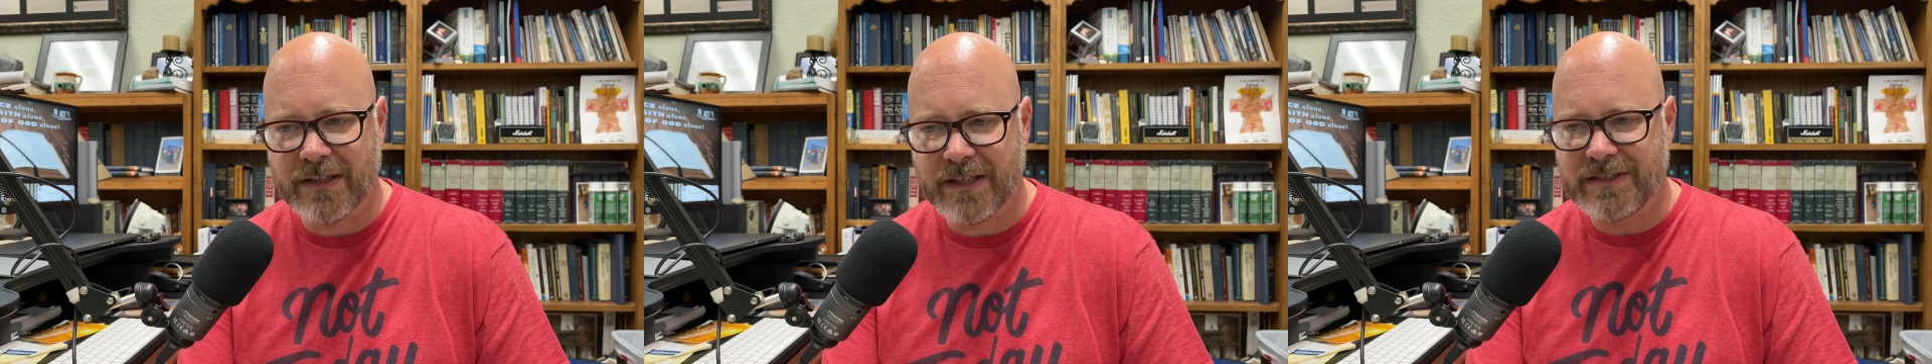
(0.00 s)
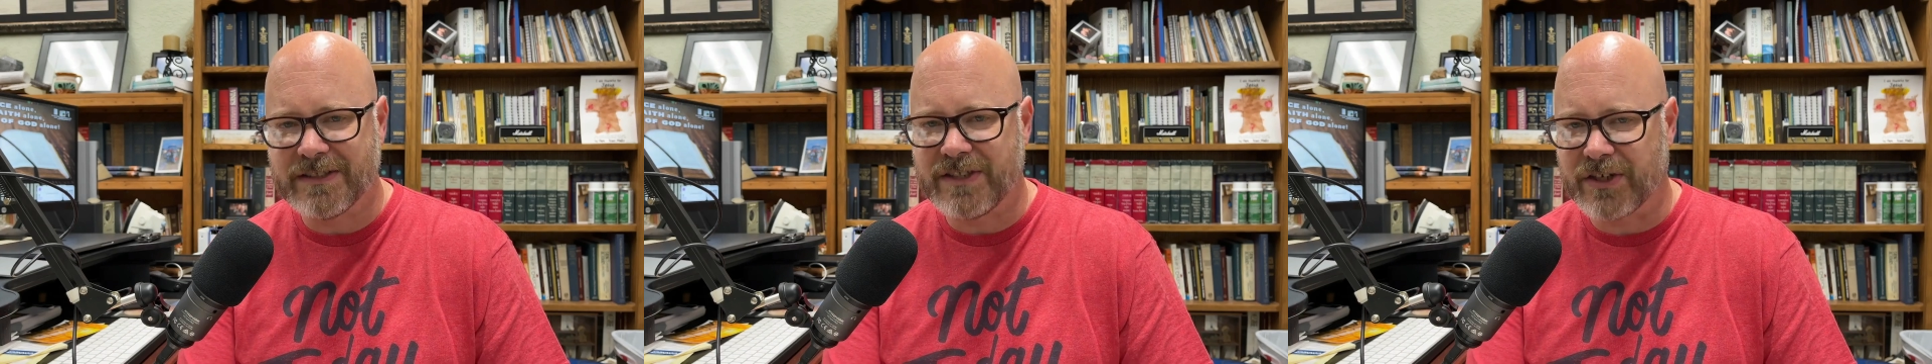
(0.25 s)

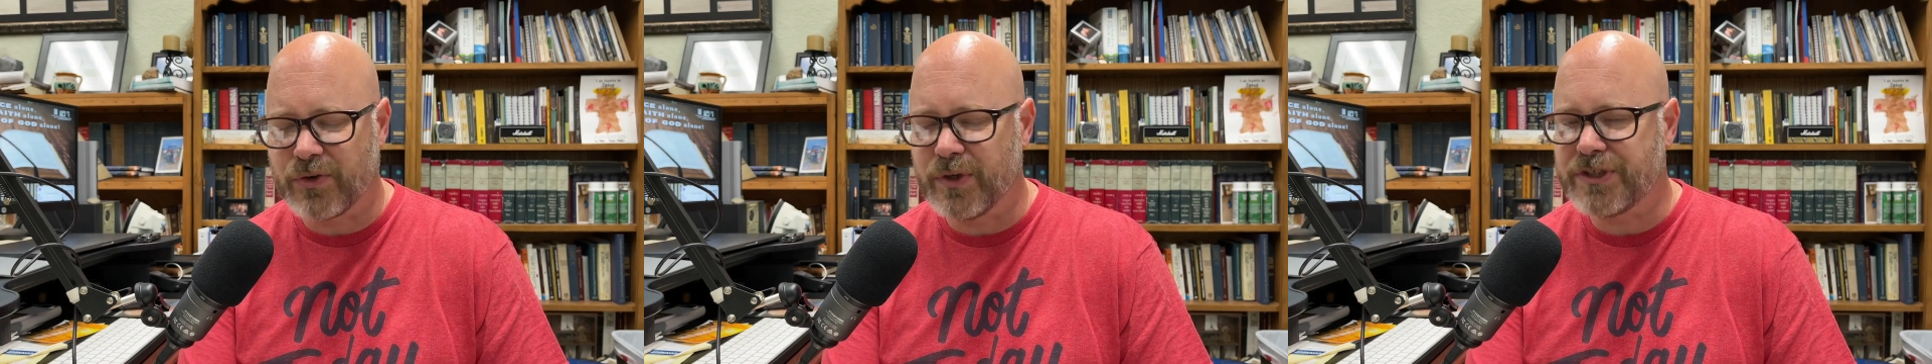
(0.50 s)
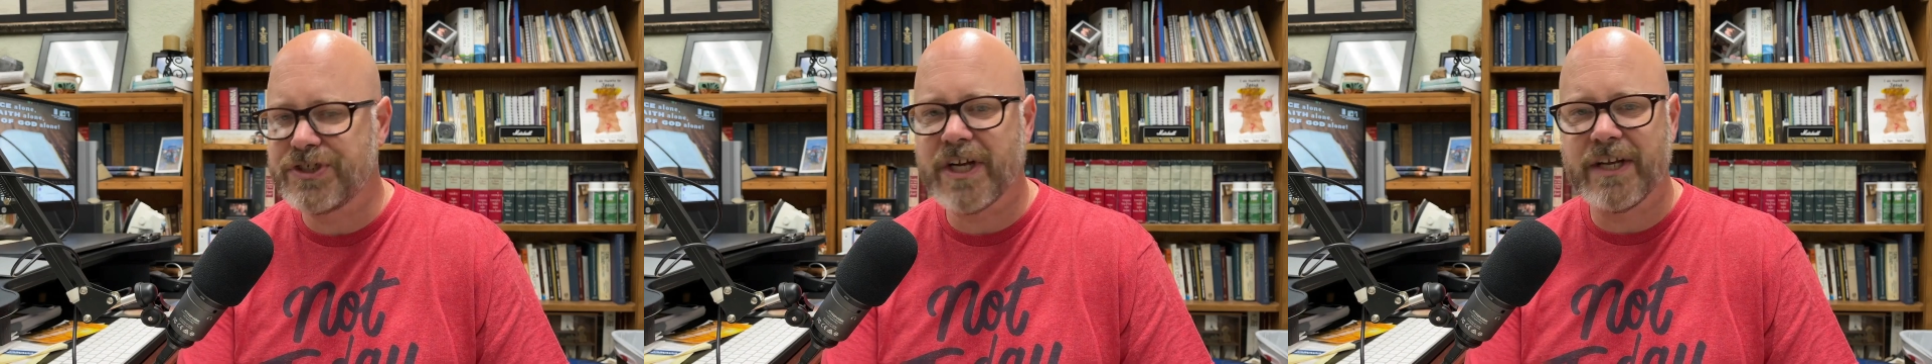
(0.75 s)
This is the
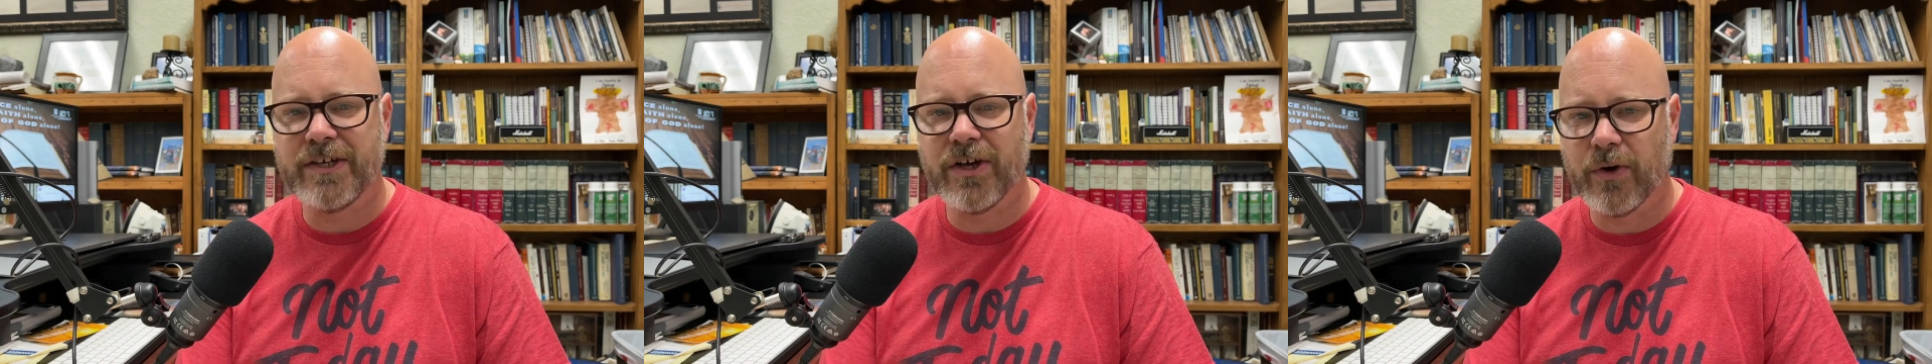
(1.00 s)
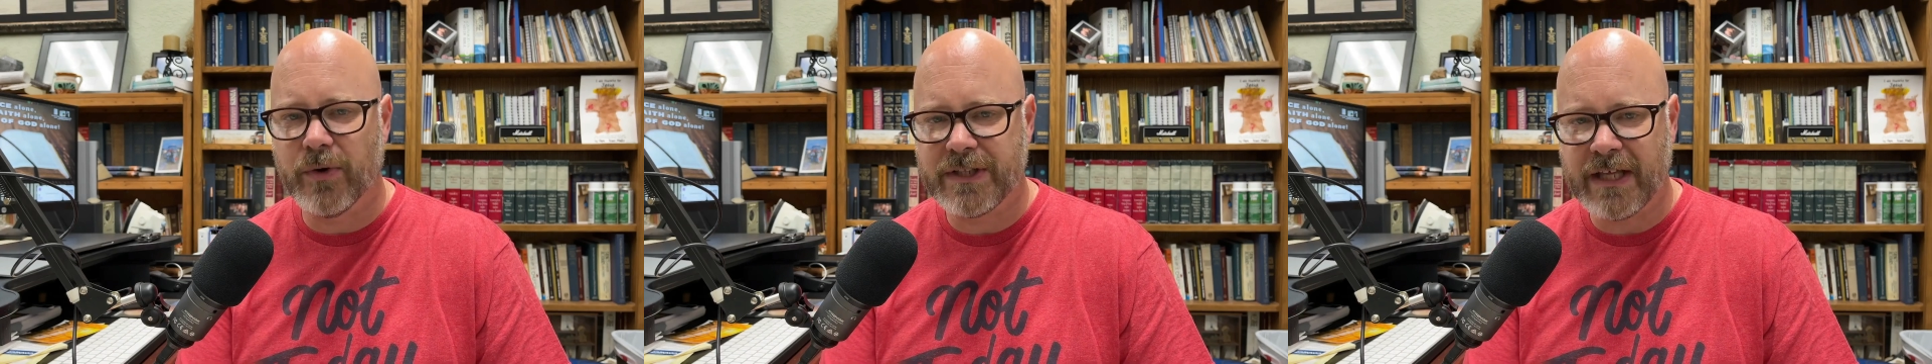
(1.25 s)

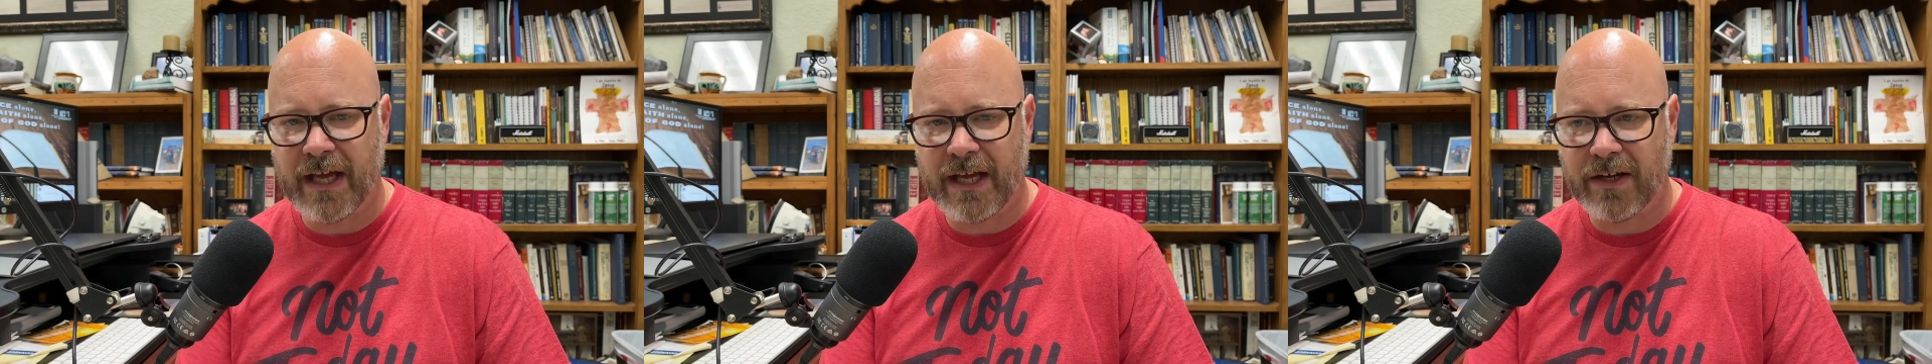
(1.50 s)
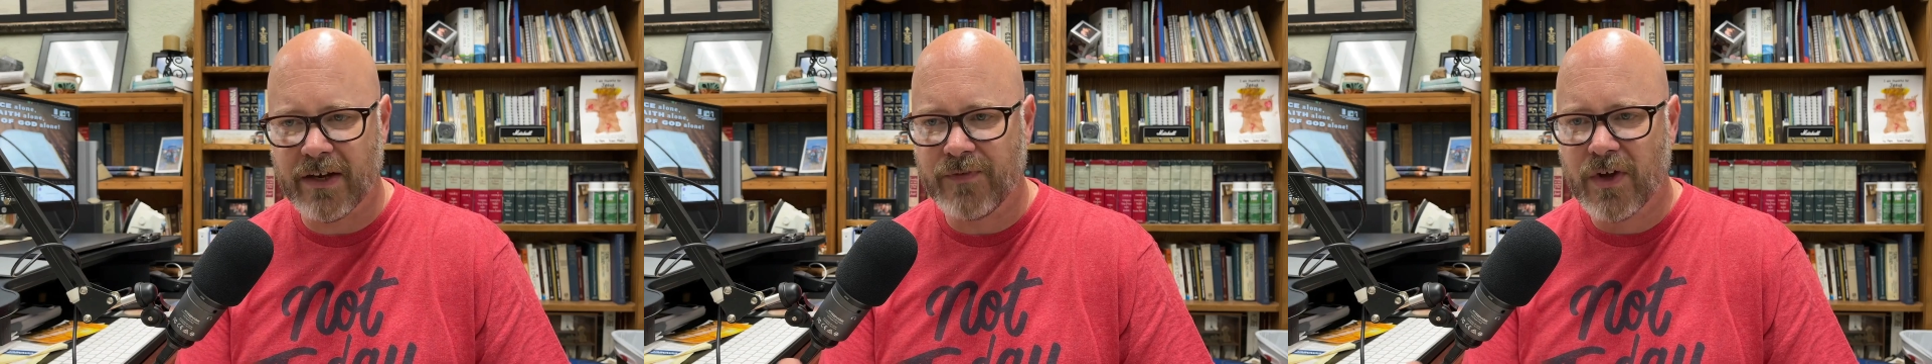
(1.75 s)
crescendo at the
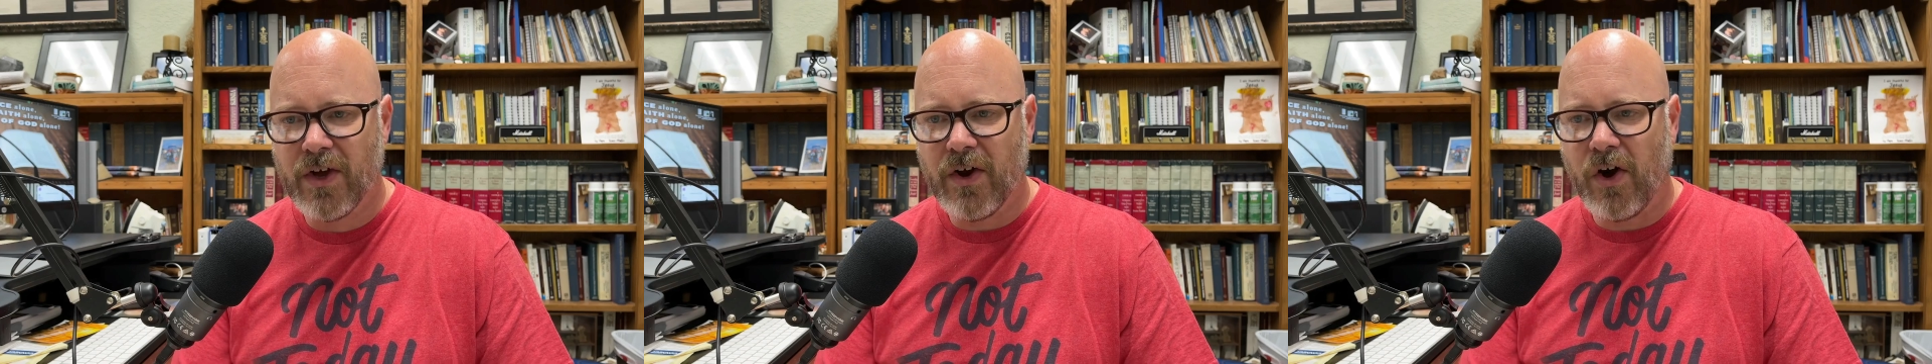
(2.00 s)
end of